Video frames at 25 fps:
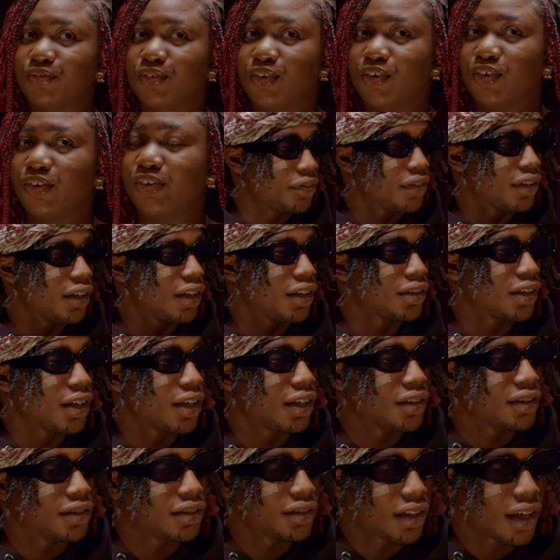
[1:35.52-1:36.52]
And I feel like
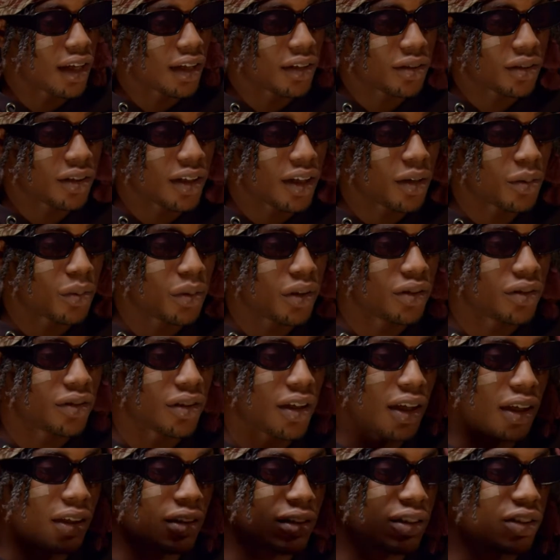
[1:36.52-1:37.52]
that's another way
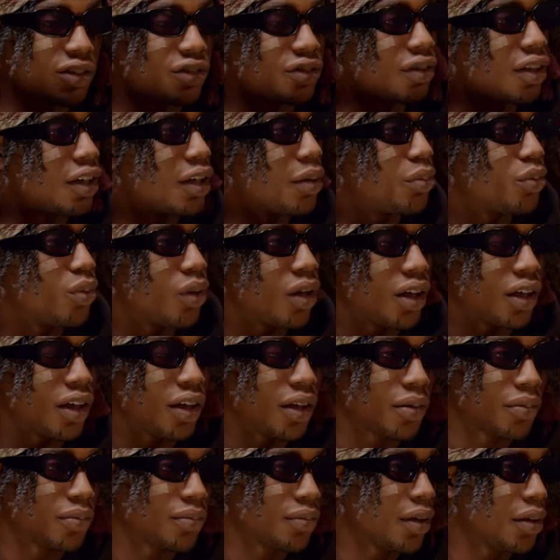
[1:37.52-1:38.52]
to like describe who I
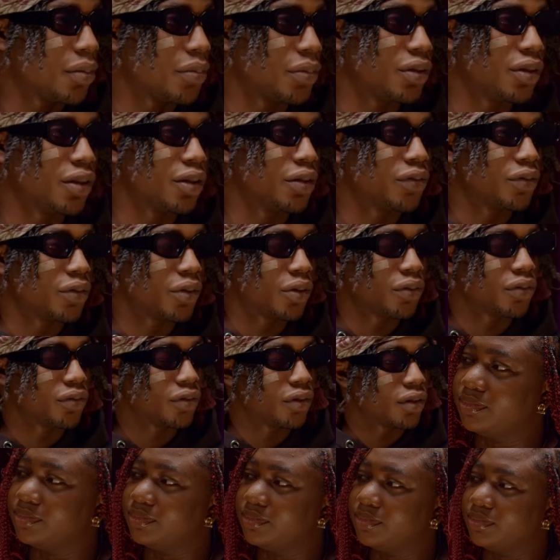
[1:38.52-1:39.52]
am. I'm a gift of
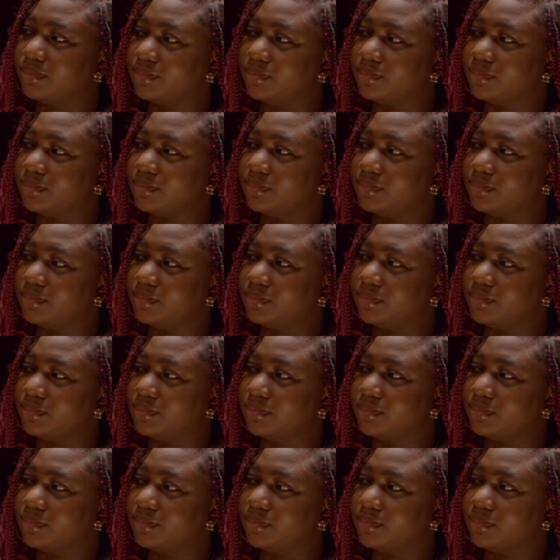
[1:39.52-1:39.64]
God.